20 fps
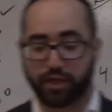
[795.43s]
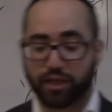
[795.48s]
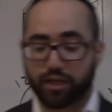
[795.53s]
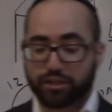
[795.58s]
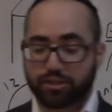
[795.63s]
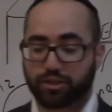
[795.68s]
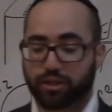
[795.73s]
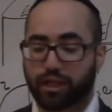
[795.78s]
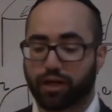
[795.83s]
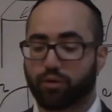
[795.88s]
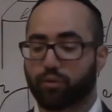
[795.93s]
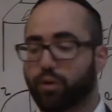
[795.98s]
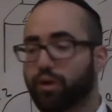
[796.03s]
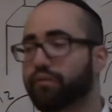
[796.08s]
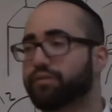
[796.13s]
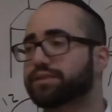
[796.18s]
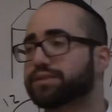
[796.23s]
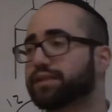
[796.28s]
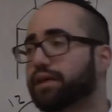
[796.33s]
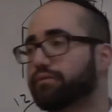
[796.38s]
So now, one
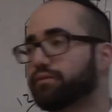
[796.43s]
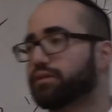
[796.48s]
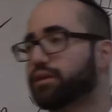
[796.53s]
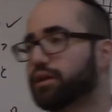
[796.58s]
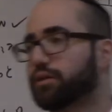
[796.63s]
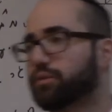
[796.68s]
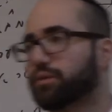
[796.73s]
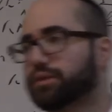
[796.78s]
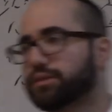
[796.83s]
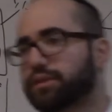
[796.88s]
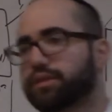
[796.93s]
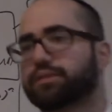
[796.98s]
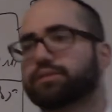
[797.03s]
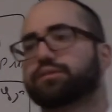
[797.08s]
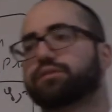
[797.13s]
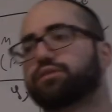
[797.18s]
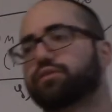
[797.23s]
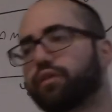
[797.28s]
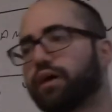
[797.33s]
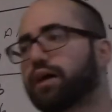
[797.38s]
of the seven liquids is
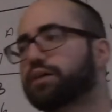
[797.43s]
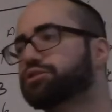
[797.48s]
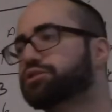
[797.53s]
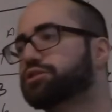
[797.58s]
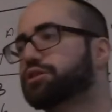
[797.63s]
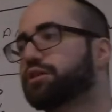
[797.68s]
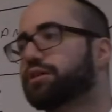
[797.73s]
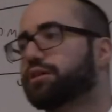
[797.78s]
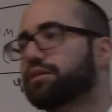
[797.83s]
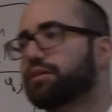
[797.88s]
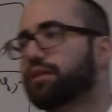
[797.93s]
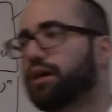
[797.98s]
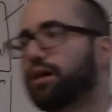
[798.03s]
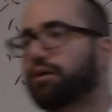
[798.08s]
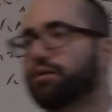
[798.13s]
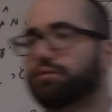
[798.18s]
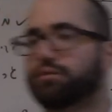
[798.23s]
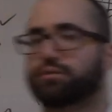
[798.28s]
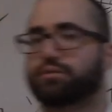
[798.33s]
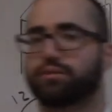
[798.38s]
dvash.
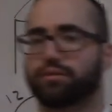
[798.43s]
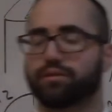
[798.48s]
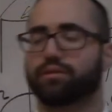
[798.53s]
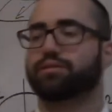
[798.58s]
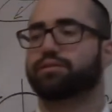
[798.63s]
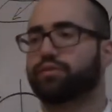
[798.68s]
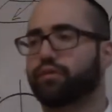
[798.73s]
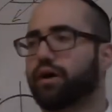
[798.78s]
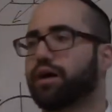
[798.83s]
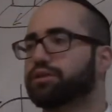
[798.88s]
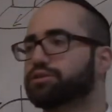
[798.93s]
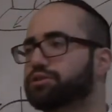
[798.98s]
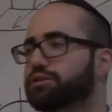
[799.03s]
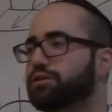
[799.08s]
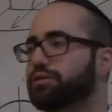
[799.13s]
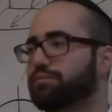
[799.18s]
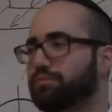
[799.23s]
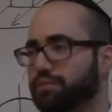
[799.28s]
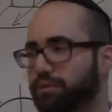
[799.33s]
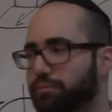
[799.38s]
Now, dvash,
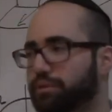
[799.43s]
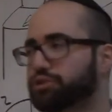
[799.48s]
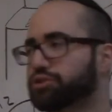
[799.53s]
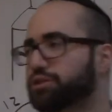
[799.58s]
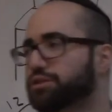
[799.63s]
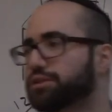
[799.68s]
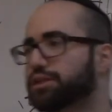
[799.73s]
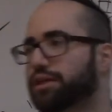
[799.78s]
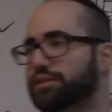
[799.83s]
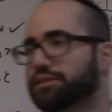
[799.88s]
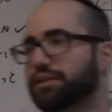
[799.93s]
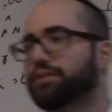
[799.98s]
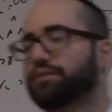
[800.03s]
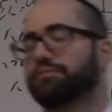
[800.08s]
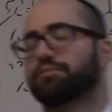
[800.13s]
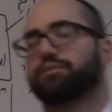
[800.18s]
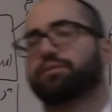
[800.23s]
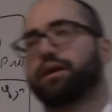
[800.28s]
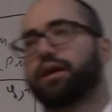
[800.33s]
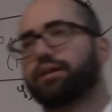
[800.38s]
the Mishnah says, that,
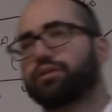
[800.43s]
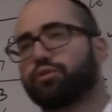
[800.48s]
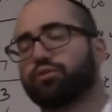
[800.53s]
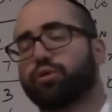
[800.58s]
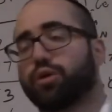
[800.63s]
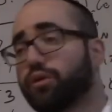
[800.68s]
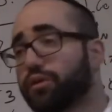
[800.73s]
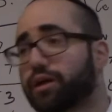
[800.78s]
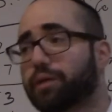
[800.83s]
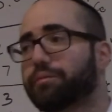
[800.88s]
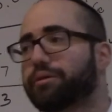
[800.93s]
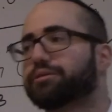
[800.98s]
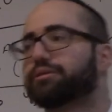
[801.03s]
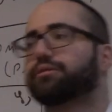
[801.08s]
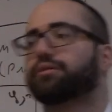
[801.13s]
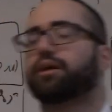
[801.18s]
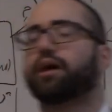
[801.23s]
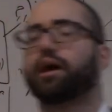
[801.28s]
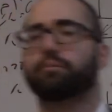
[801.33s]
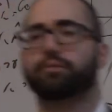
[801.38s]
and for all the
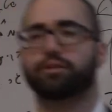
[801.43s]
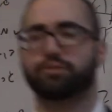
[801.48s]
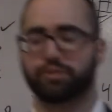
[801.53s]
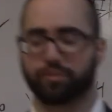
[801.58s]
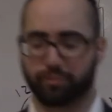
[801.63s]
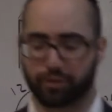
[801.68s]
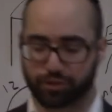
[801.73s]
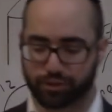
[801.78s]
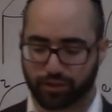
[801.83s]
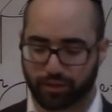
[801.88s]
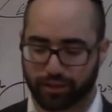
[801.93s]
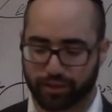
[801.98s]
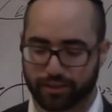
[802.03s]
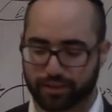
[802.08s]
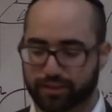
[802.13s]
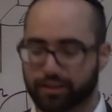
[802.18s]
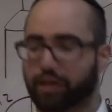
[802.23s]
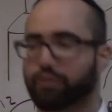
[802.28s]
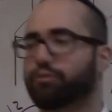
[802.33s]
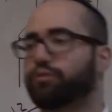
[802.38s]
commentaries of Mishnah,
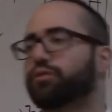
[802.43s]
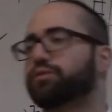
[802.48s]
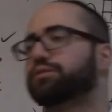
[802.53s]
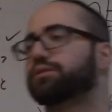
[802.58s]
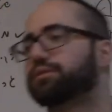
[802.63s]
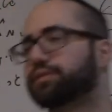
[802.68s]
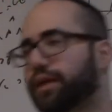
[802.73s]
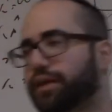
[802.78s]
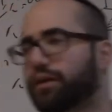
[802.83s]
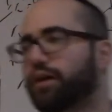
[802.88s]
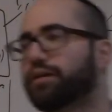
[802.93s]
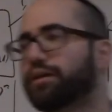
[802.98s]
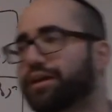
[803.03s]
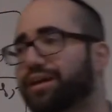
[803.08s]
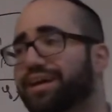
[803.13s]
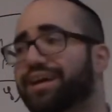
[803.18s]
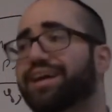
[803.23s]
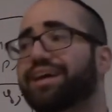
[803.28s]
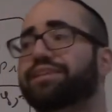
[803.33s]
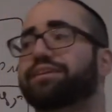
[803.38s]
it's not referring to date honey.
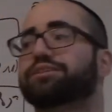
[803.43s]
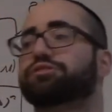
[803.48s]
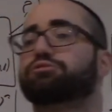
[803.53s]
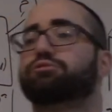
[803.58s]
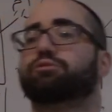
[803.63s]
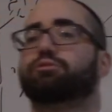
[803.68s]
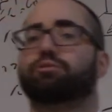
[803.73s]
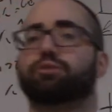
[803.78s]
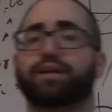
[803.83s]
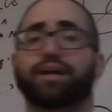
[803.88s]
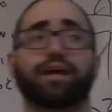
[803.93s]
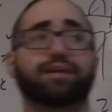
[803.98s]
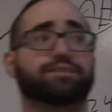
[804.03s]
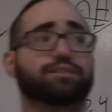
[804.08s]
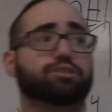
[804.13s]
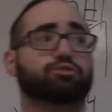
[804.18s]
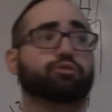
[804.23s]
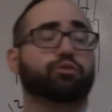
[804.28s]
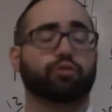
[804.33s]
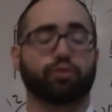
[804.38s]
In this case,
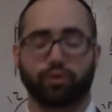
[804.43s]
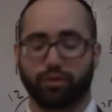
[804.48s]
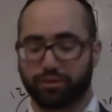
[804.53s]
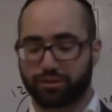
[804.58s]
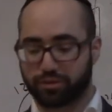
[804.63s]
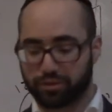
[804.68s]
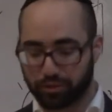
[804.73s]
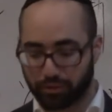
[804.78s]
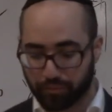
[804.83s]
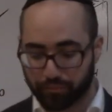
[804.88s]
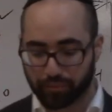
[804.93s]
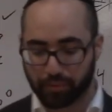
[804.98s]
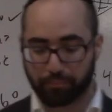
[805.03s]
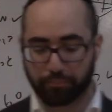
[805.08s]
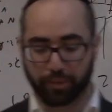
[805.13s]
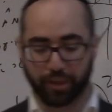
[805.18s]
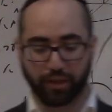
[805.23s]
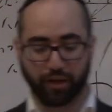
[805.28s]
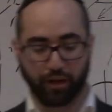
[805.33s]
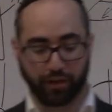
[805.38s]
it's referring to
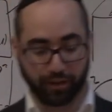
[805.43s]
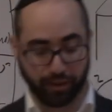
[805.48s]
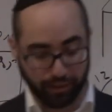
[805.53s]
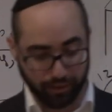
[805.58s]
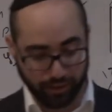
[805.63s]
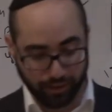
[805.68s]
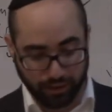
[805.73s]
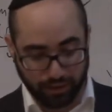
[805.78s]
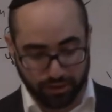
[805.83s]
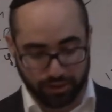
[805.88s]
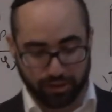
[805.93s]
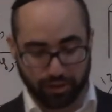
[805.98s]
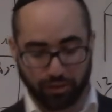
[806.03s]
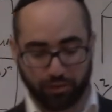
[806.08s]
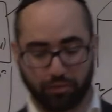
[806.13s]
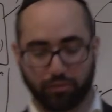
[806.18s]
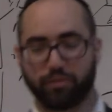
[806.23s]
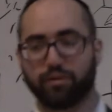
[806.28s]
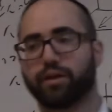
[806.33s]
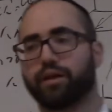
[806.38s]
bee honey.
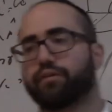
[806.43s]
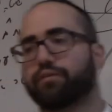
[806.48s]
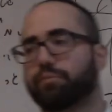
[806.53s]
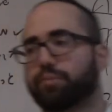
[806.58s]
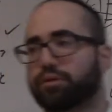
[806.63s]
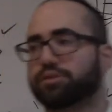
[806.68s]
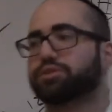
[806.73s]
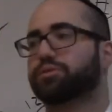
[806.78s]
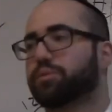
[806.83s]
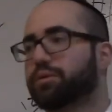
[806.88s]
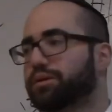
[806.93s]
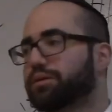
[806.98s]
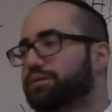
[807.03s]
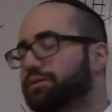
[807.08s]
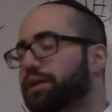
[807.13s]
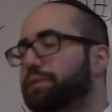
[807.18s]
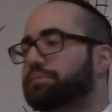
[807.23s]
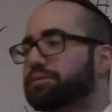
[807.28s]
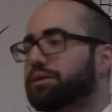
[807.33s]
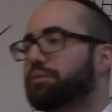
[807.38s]
So, if a person were to
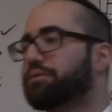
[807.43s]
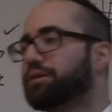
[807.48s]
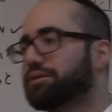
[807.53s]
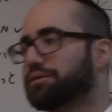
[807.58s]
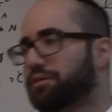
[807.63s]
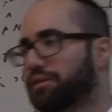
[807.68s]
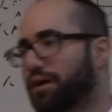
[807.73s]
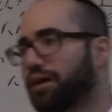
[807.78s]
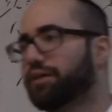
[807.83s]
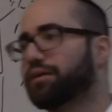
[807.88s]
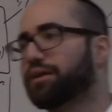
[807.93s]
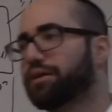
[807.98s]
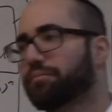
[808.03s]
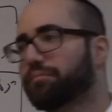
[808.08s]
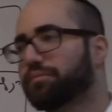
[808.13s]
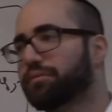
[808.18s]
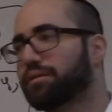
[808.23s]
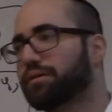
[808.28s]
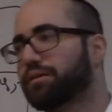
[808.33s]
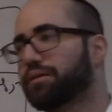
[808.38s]
dip something into the honey,
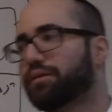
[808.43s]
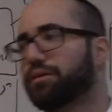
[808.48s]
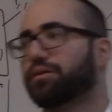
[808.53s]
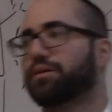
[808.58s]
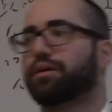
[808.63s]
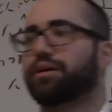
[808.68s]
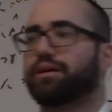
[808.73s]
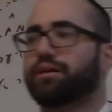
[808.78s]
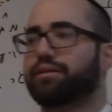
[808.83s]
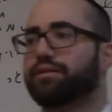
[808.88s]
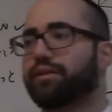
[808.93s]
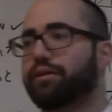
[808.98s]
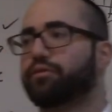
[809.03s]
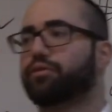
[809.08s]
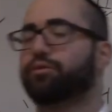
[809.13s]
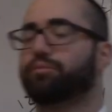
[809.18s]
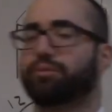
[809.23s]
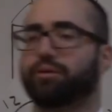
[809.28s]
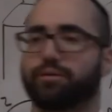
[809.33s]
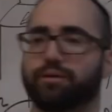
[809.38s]
you know,
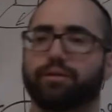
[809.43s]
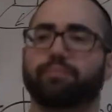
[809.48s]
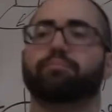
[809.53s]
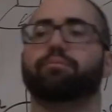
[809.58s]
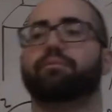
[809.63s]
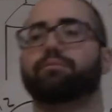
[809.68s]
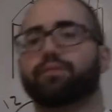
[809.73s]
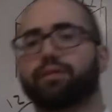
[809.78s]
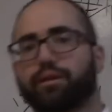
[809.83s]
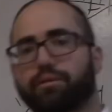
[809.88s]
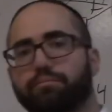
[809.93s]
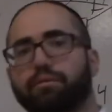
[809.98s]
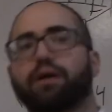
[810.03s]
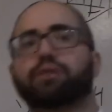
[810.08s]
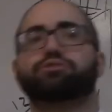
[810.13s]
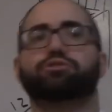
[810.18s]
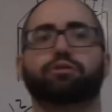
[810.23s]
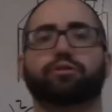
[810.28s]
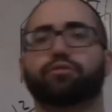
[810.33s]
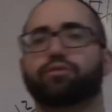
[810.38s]
therefore it would be mm, like
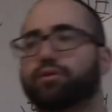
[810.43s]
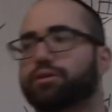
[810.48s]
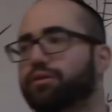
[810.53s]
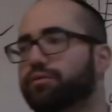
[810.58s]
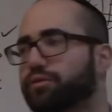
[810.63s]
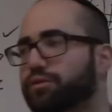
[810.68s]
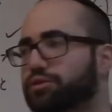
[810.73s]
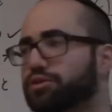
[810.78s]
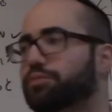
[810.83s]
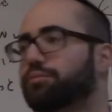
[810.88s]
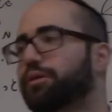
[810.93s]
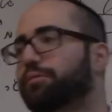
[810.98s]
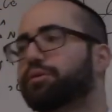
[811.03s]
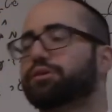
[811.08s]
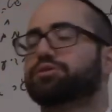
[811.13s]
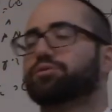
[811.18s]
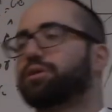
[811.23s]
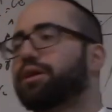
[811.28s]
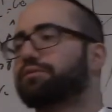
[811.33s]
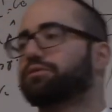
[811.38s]
makshir for, for tuma, a
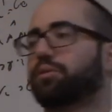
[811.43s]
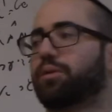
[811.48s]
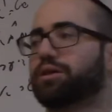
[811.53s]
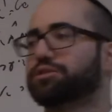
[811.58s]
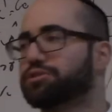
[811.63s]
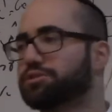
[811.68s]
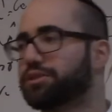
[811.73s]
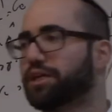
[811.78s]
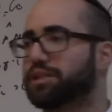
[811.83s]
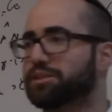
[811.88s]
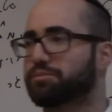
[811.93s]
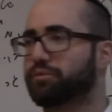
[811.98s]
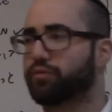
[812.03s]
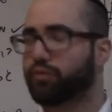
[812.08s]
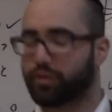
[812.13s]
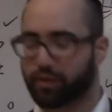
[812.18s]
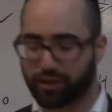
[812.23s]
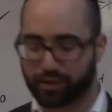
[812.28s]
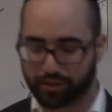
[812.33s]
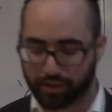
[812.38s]
person would have to wash his hands
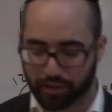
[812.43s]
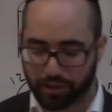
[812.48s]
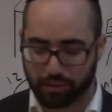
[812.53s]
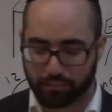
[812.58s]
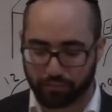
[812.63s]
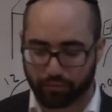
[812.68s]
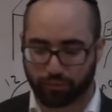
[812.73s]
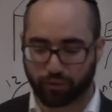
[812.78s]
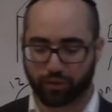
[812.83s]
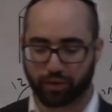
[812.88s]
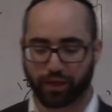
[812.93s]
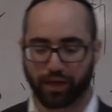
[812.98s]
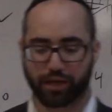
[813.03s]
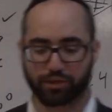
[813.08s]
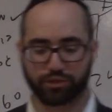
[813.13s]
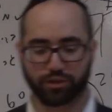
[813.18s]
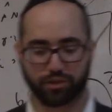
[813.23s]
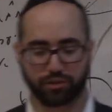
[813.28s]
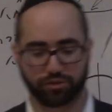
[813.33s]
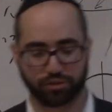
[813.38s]
beforehand, before he
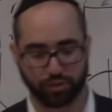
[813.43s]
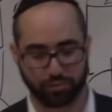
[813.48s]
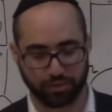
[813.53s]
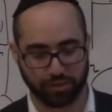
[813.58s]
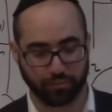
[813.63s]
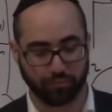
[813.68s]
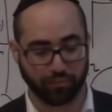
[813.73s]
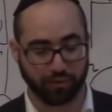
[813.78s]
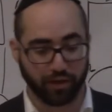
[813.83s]
actually consumes it.